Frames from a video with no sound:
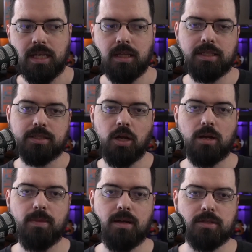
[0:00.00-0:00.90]
Let's talk
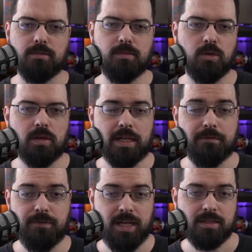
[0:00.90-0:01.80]
about some more
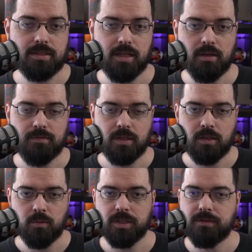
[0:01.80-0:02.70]
advanced stuff
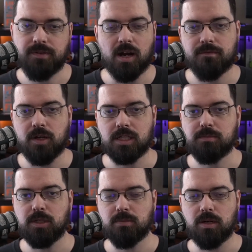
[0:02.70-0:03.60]
with the Firefox
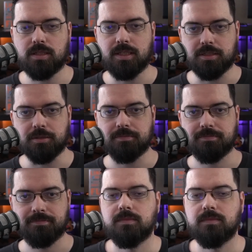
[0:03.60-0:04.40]
bookmark system.